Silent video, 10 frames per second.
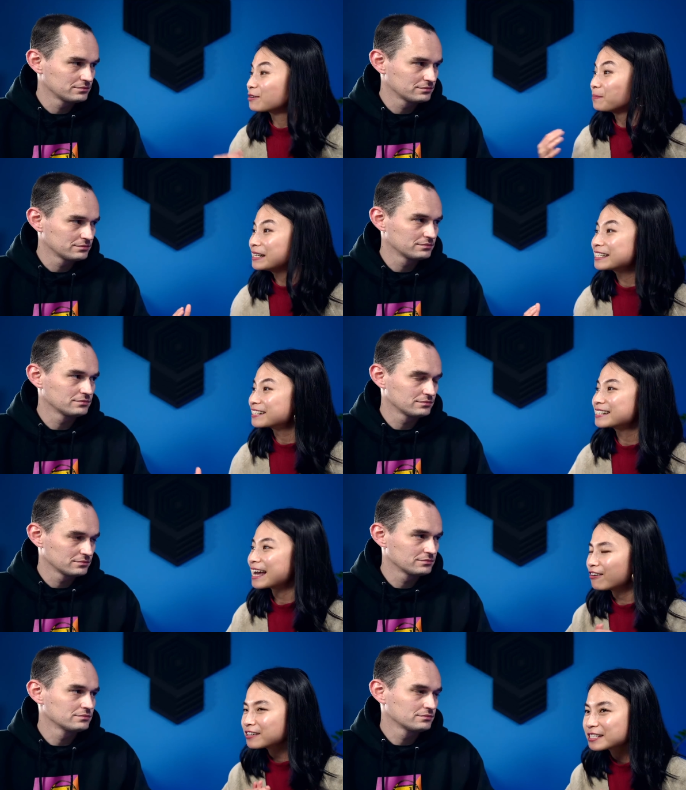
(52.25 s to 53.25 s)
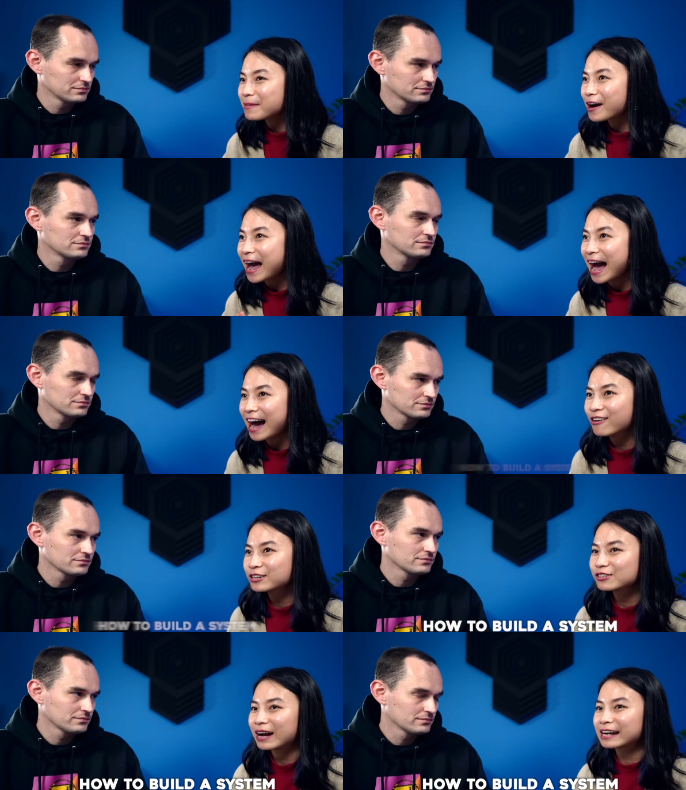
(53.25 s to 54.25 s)
Speaker 1: So Peter, tell us about how
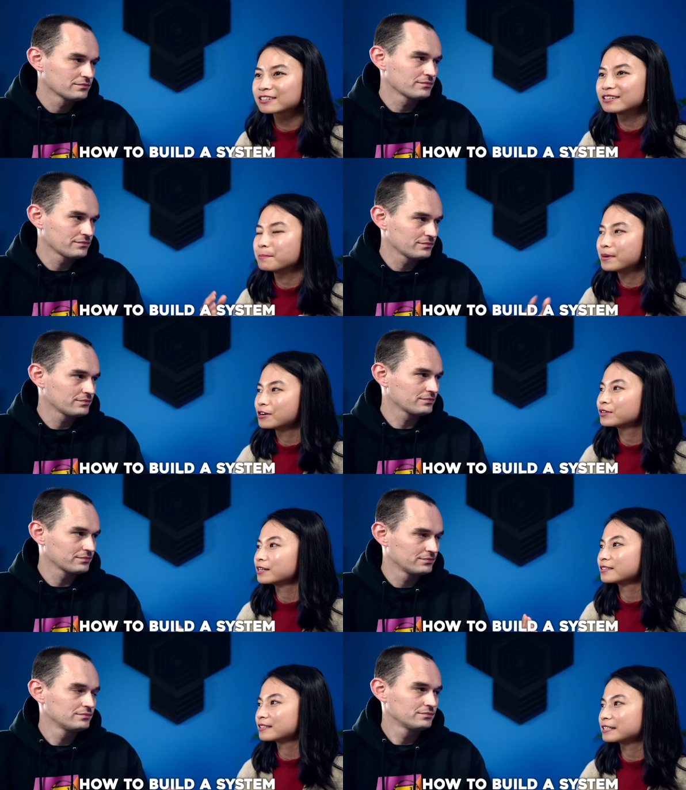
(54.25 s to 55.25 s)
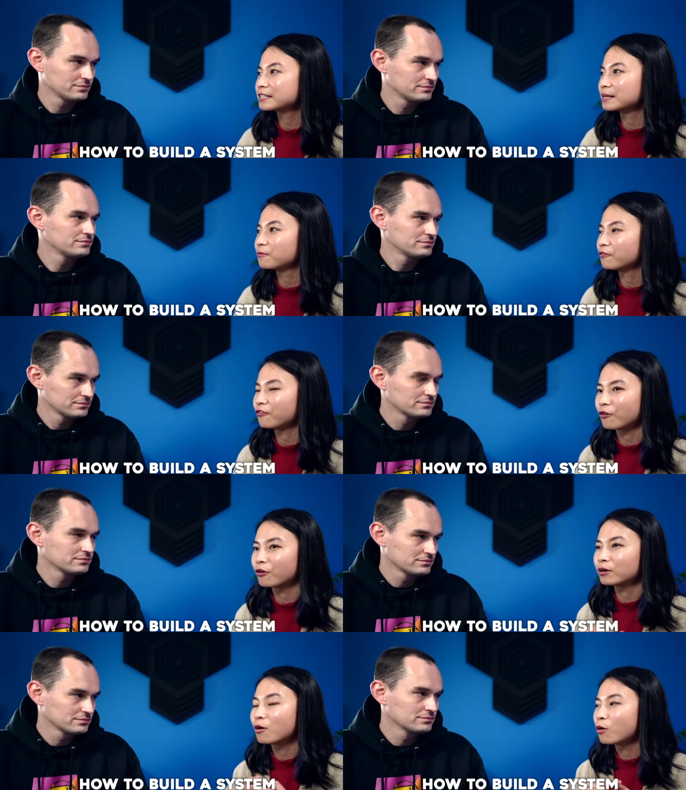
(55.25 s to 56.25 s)
to actually build a system
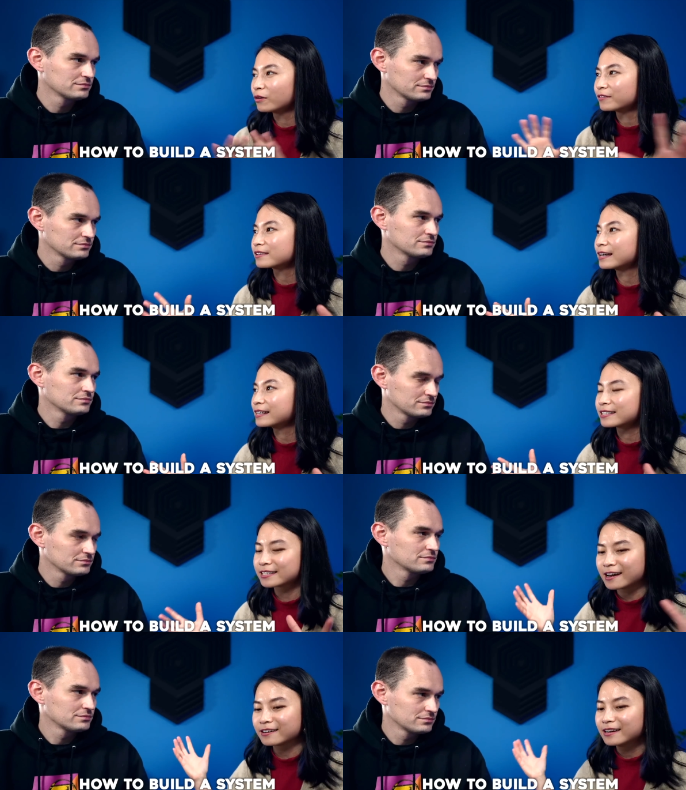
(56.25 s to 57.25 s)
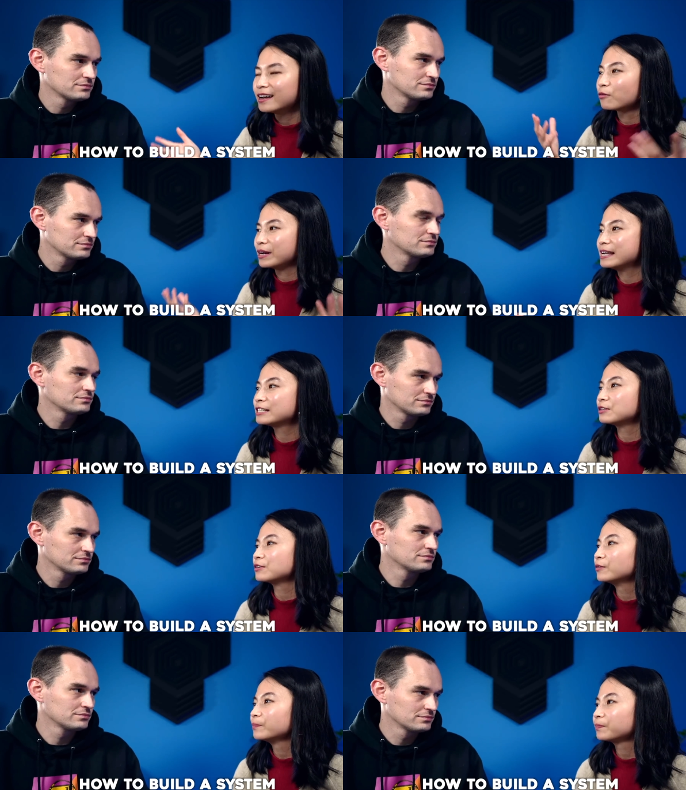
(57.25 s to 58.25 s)
for all of the things that we need to
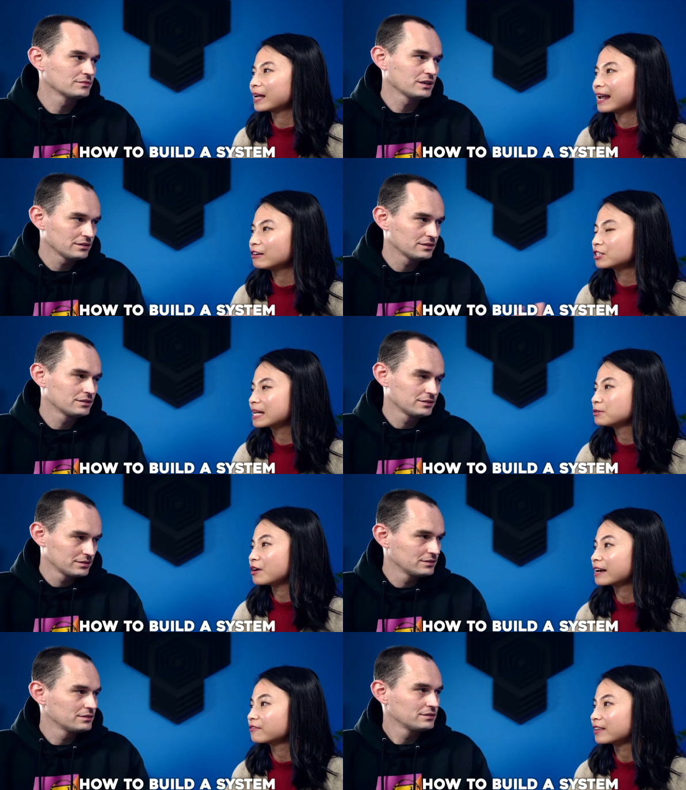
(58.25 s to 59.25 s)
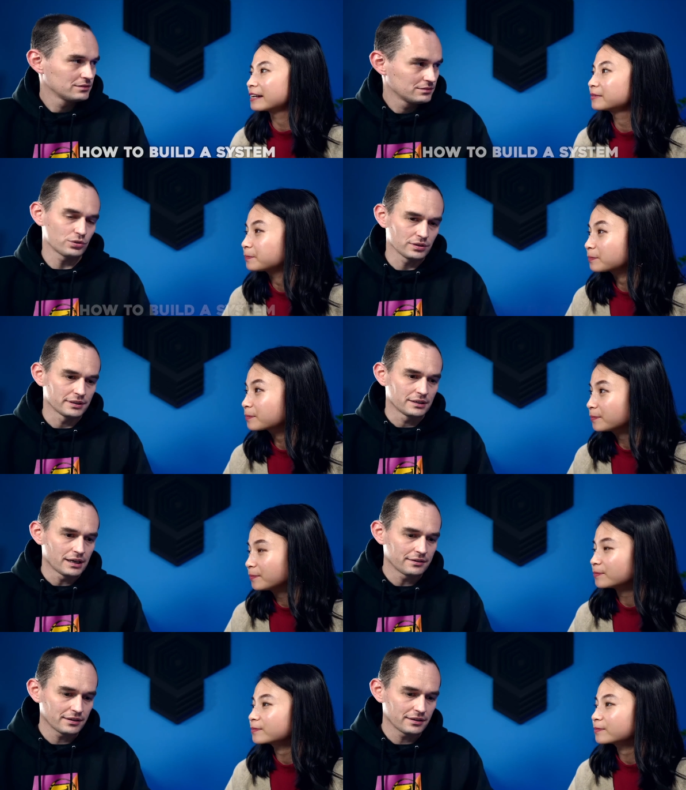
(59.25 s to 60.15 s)
do and how to keep track of that.
Speaker 2: Totally. I